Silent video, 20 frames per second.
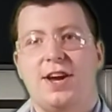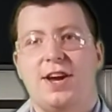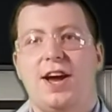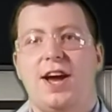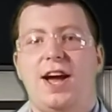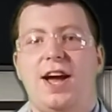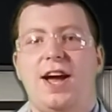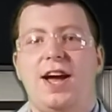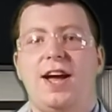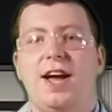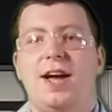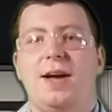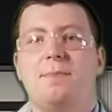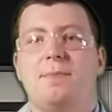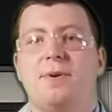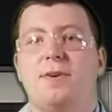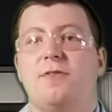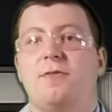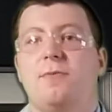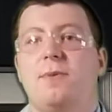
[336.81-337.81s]

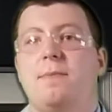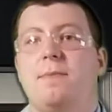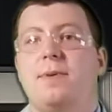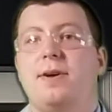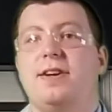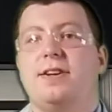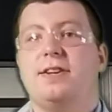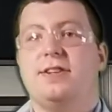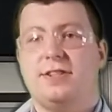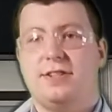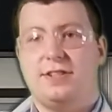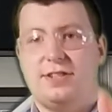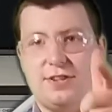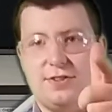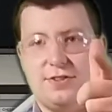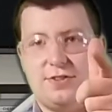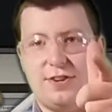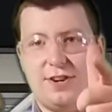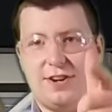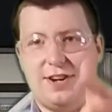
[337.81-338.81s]
But remember, don't
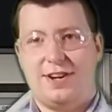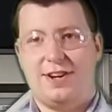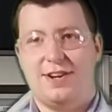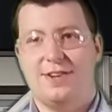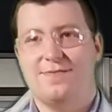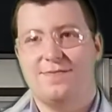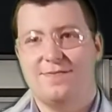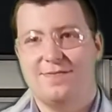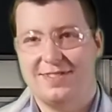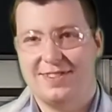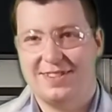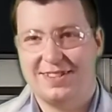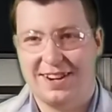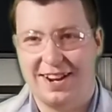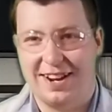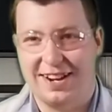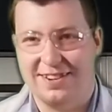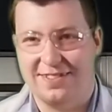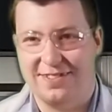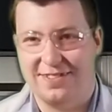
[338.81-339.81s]
try at home. Try
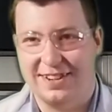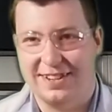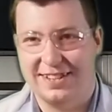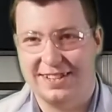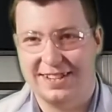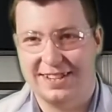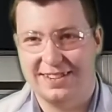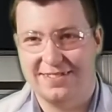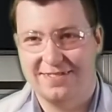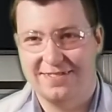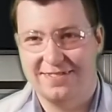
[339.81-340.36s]
it at a friend's home.